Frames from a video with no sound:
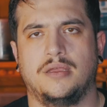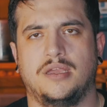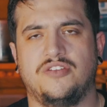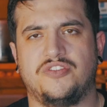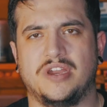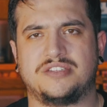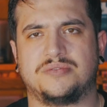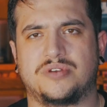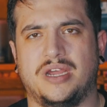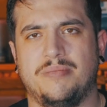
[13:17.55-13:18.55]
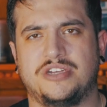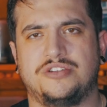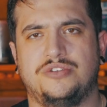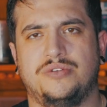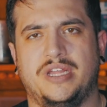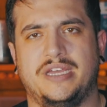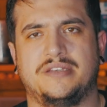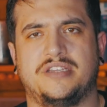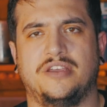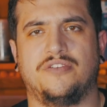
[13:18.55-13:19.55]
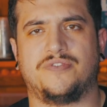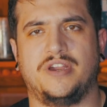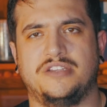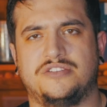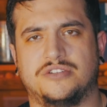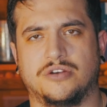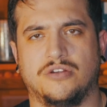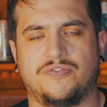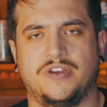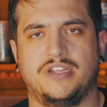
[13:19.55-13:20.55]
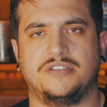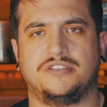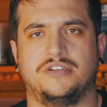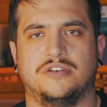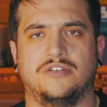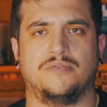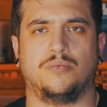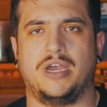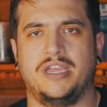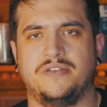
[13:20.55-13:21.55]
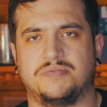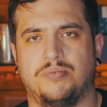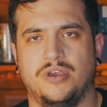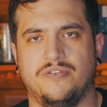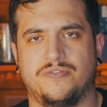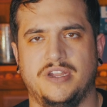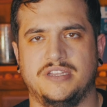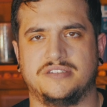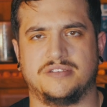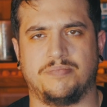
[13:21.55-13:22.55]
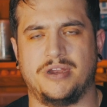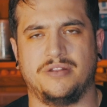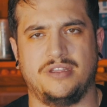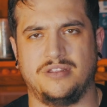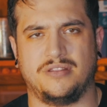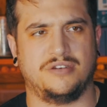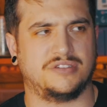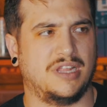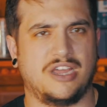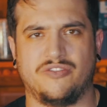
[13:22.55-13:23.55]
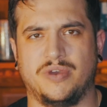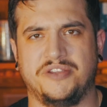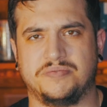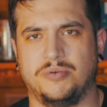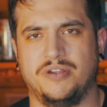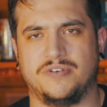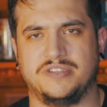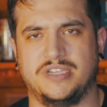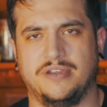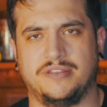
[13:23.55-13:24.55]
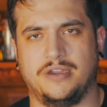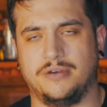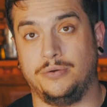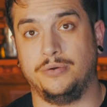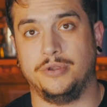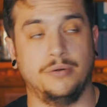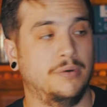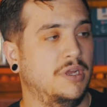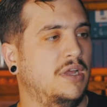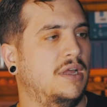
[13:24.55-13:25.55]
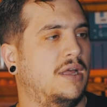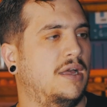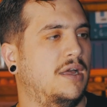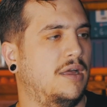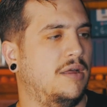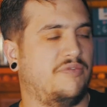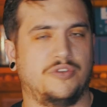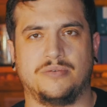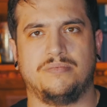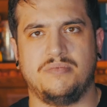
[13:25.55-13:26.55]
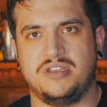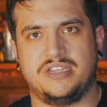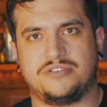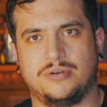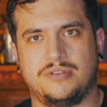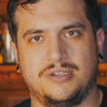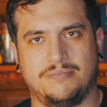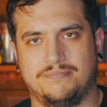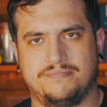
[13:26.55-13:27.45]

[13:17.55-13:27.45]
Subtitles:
And if you're not subscribed, make sure to do that. Tell your friends, your girlfriends, your wives, boyfriends. Apparently, there's a lot of wives, boyfriends out there. Who knew? If you're into that sort of thing,